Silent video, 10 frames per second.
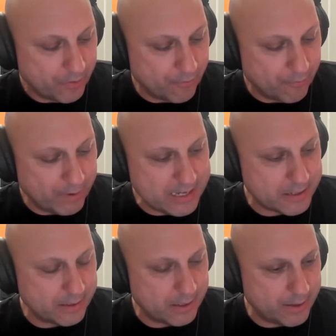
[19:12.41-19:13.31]
the
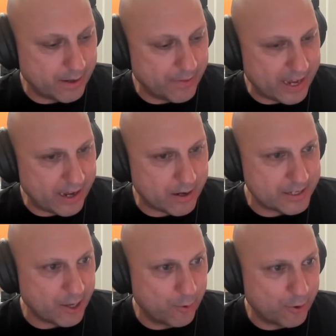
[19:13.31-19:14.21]
reason that they are
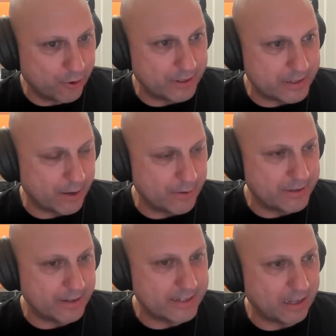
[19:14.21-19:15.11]
so good and so
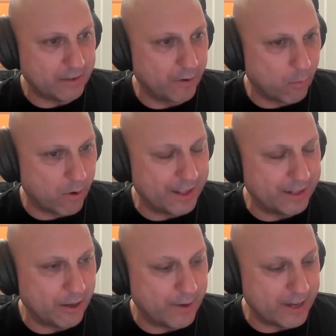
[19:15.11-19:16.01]
successful at what they
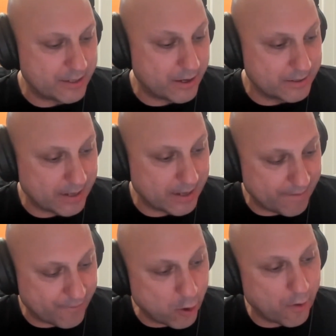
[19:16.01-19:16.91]
do is because
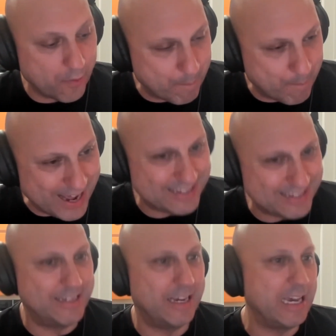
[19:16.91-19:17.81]
they've got the
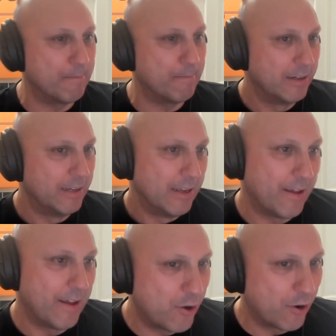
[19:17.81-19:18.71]
best team.
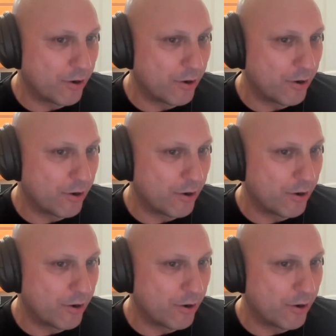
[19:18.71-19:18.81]
They've got